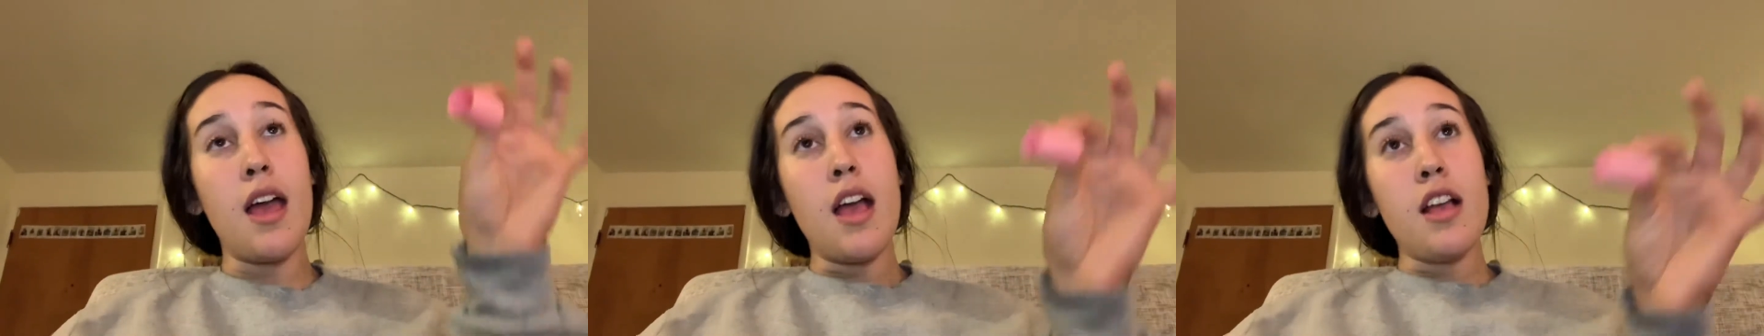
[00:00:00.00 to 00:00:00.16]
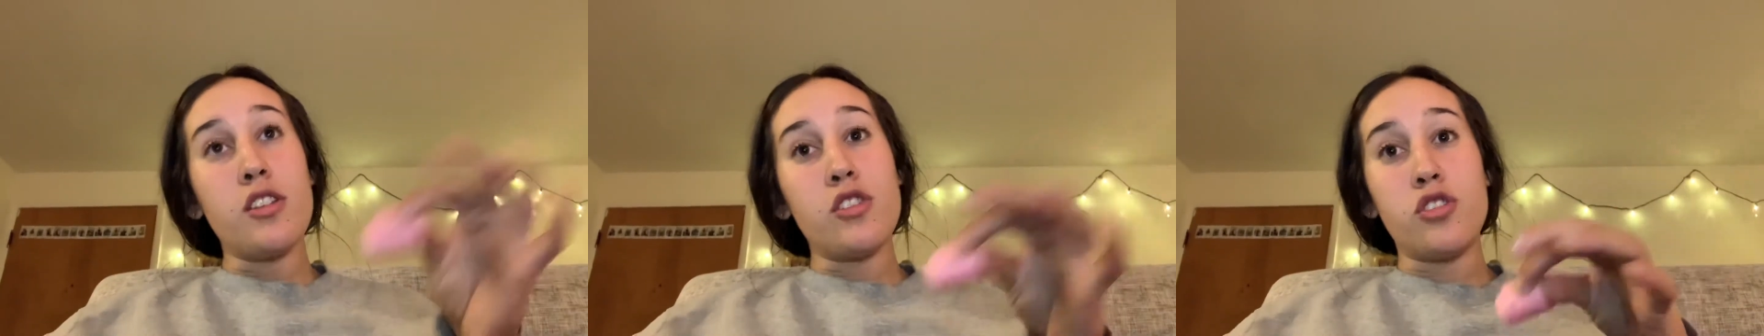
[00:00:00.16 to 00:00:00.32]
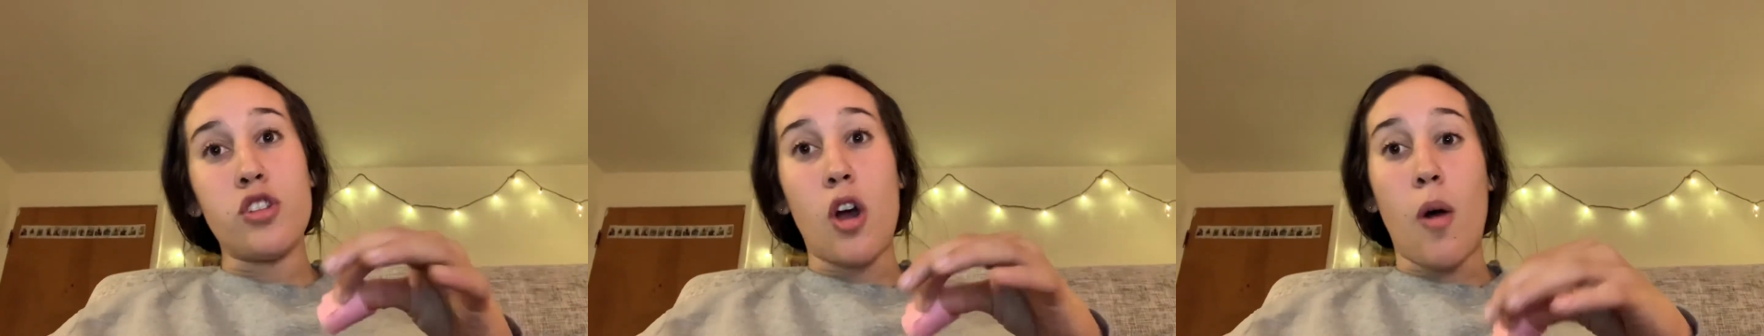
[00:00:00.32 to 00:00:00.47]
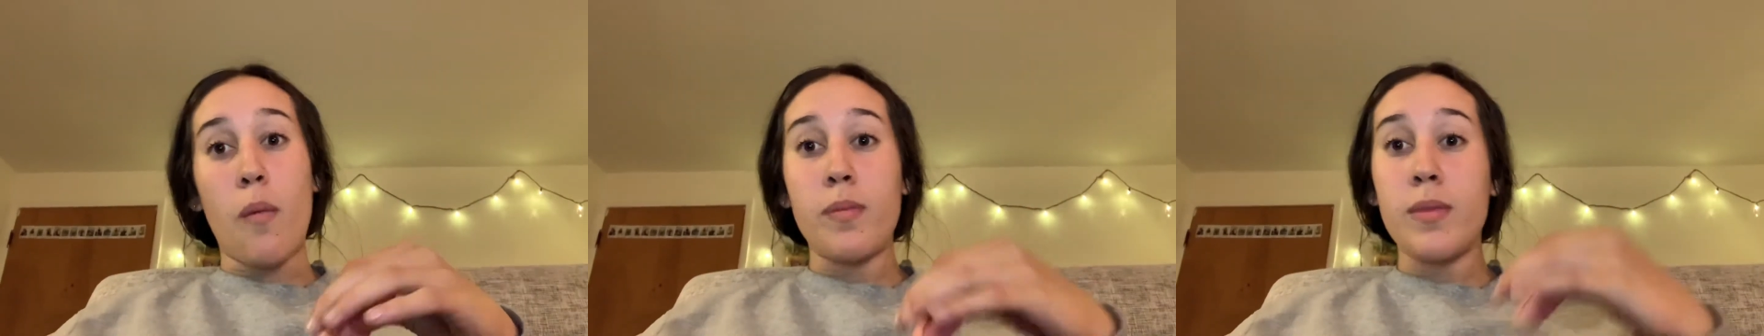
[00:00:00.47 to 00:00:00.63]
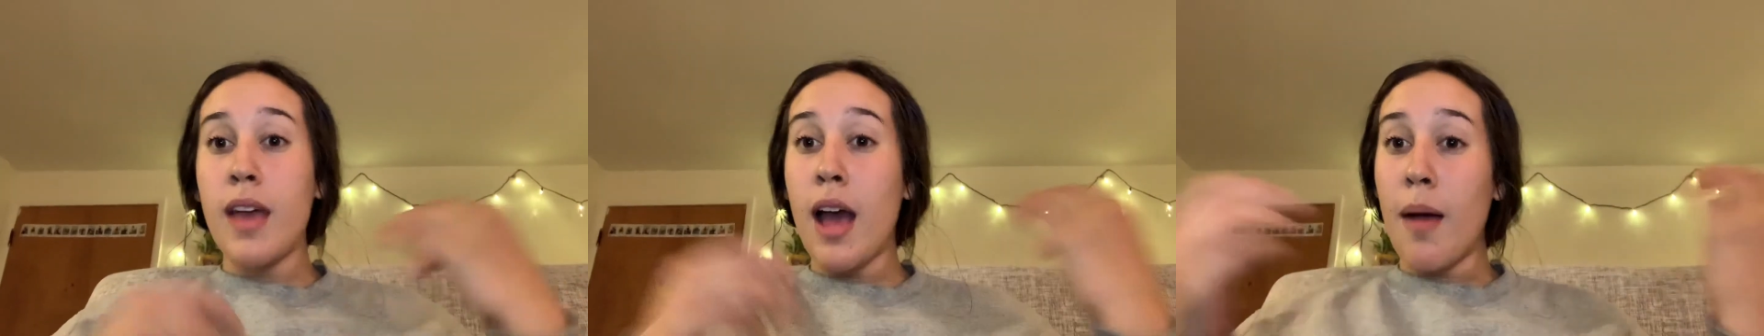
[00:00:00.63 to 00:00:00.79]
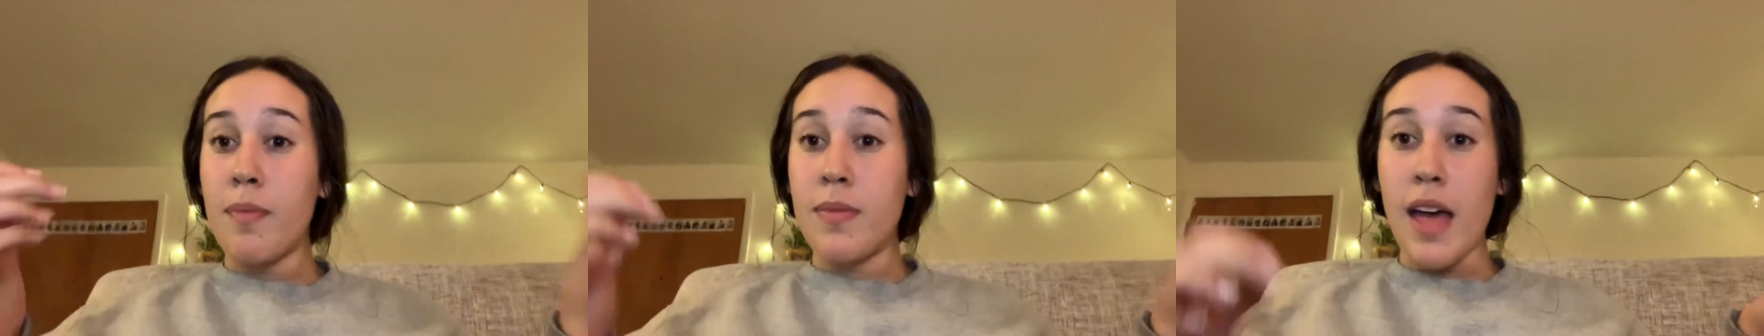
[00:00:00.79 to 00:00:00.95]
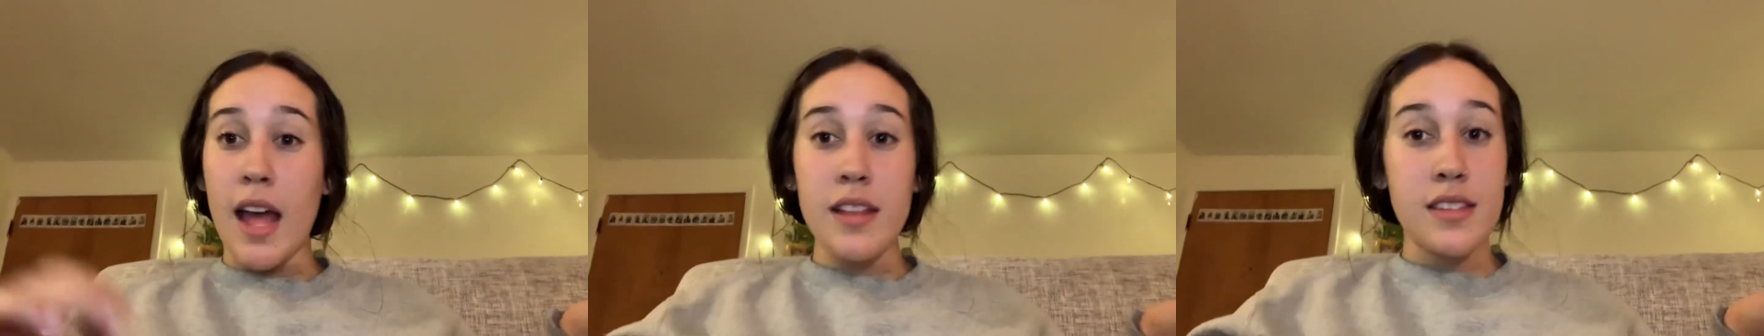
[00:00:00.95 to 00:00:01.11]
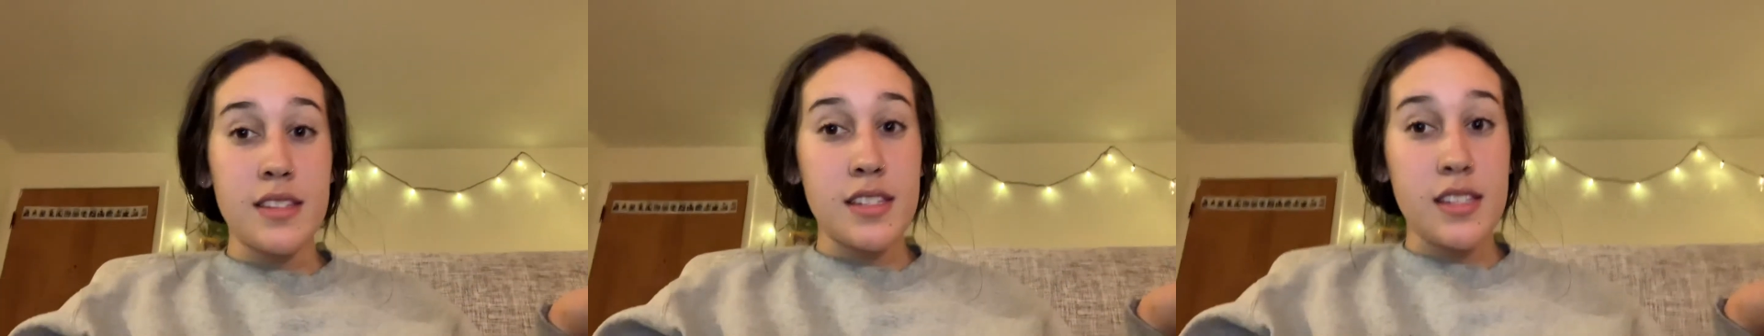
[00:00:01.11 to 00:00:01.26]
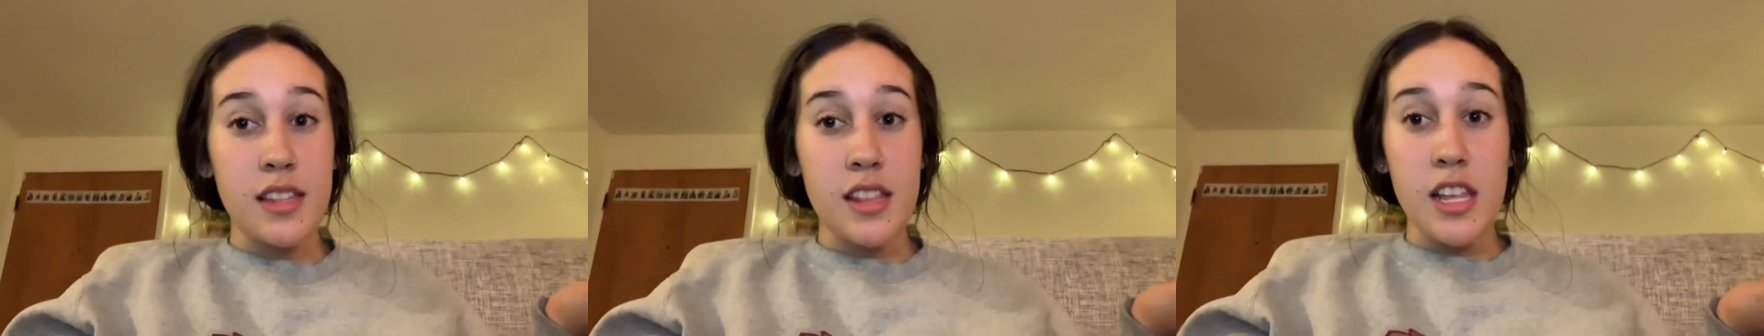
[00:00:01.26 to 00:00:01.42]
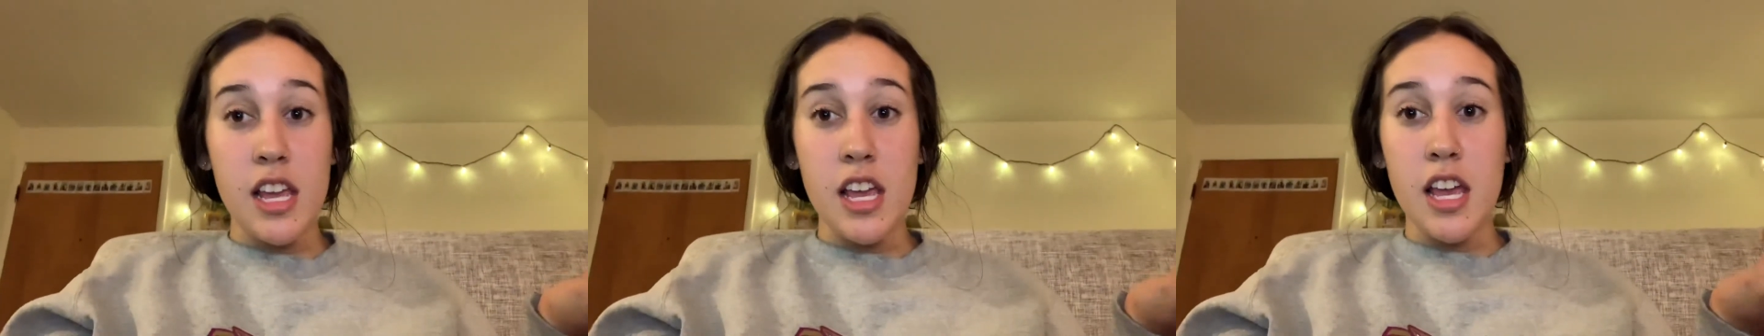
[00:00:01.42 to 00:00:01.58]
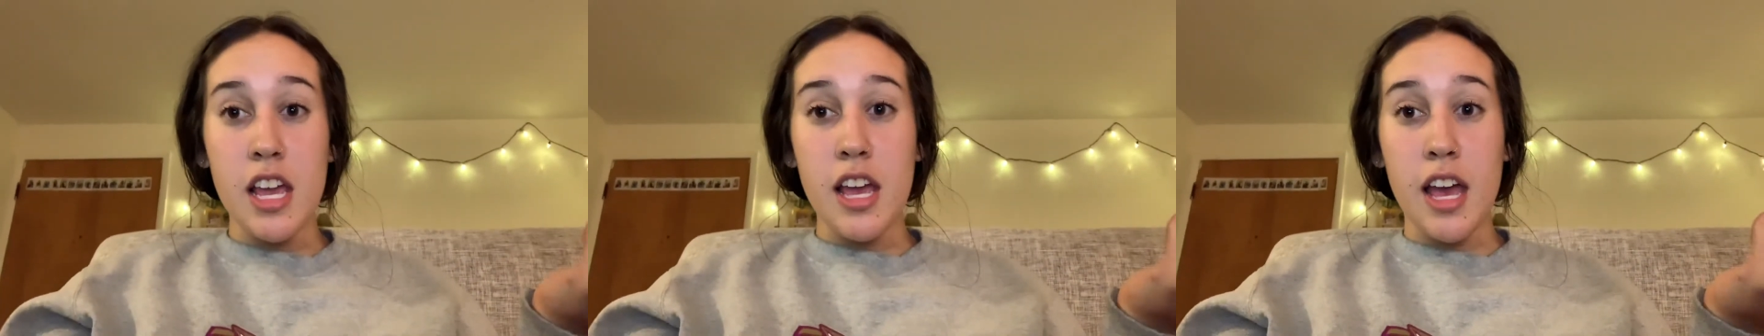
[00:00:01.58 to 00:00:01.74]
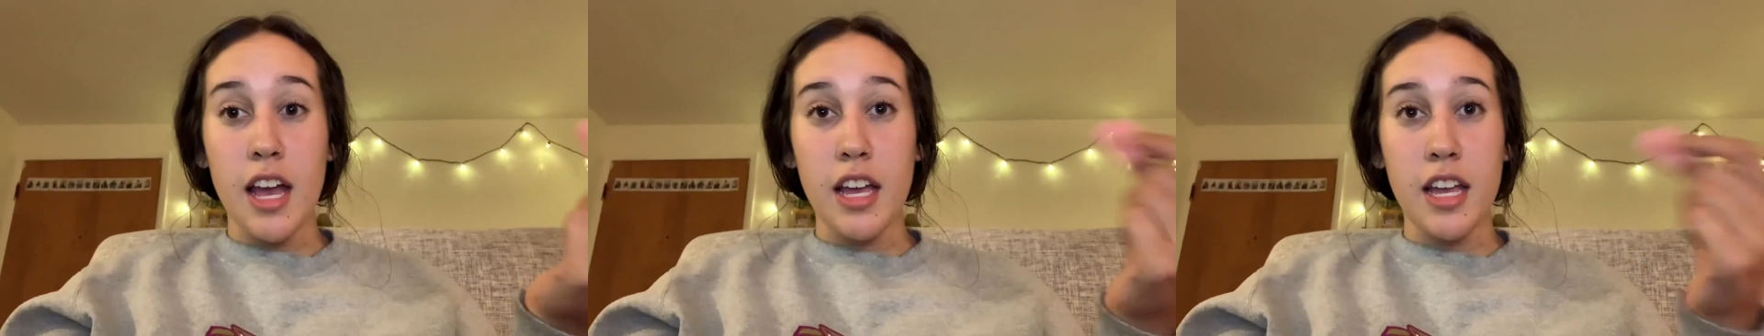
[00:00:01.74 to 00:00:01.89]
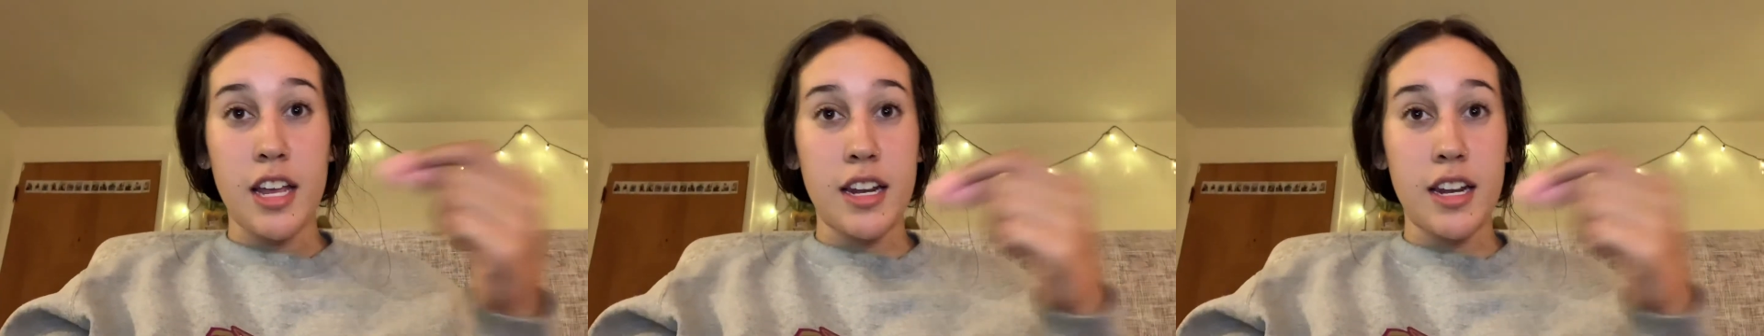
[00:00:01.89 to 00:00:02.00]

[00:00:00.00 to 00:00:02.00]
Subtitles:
So yeah, that's the